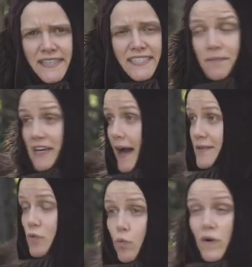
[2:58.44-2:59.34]
something
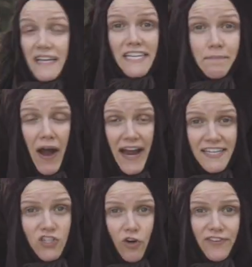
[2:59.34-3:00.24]
comes whizzing by
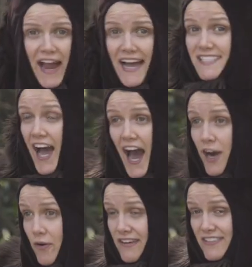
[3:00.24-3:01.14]
so fast, I
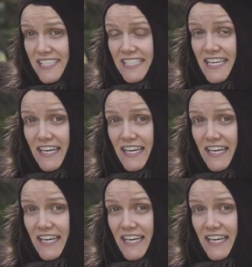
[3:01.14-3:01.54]
don't even see